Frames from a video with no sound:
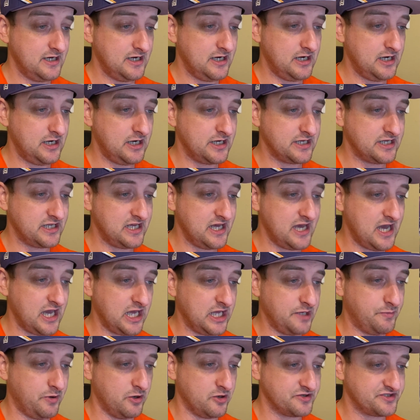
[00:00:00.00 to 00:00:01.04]
Uh, yeah,
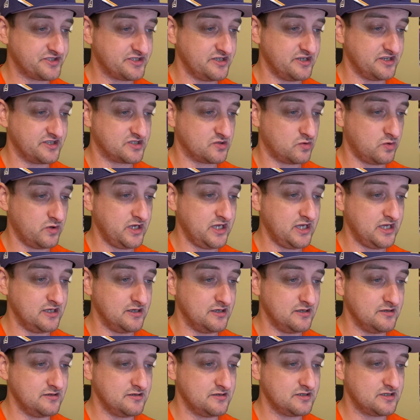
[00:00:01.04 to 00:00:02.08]
he posted a tweet
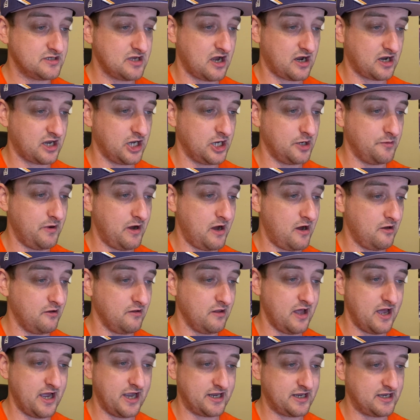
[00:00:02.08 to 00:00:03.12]
talking about
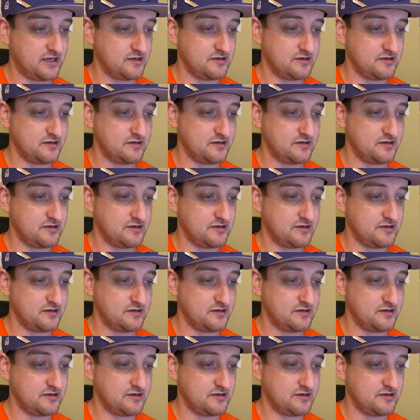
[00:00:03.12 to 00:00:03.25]
like